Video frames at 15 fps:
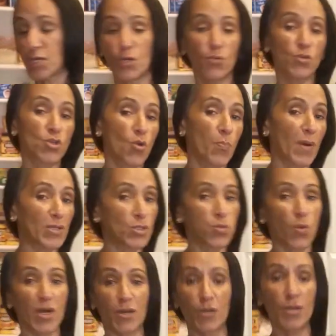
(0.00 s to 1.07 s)
on YouTube, on
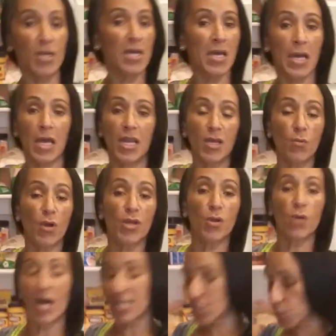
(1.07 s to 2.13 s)
Twitter. Anywhere
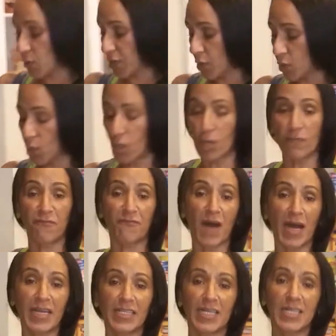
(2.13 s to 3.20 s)
you guys want to look,
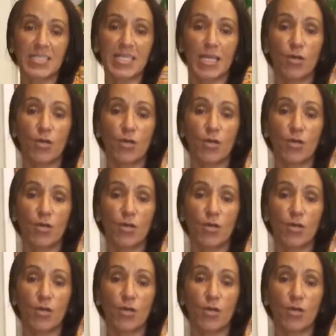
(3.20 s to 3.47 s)
find us.